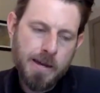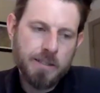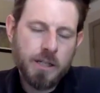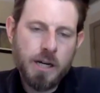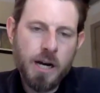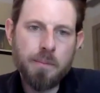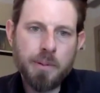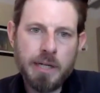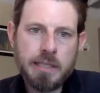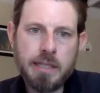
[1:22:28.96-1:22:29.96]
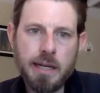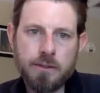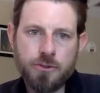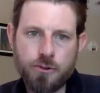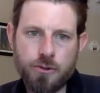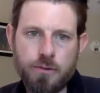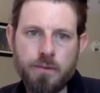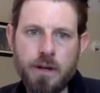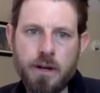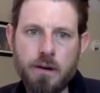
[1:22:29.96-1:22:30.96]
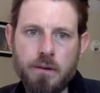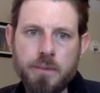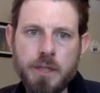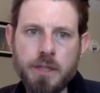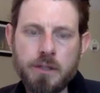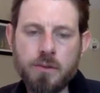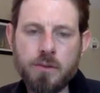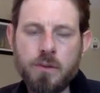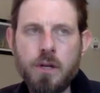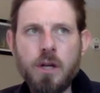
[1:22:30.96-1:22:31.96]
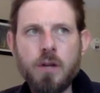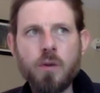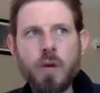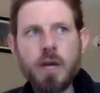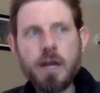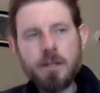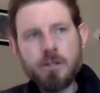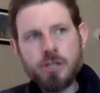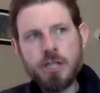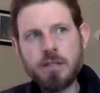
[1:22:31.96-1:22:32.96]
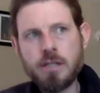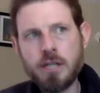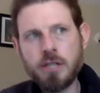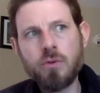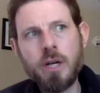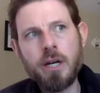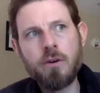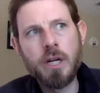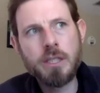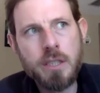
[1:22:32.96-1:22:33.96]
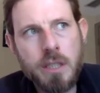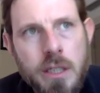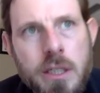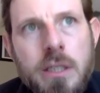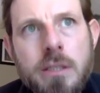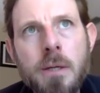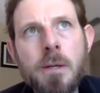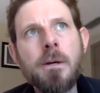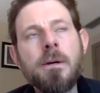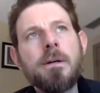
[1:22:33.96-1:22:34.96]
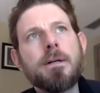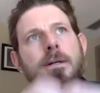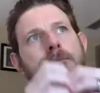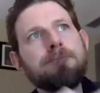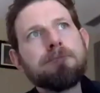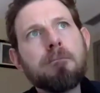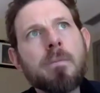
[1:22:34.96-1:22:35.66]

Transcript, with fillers: it's a complex answer there because the way I understand sexual anorexia is um,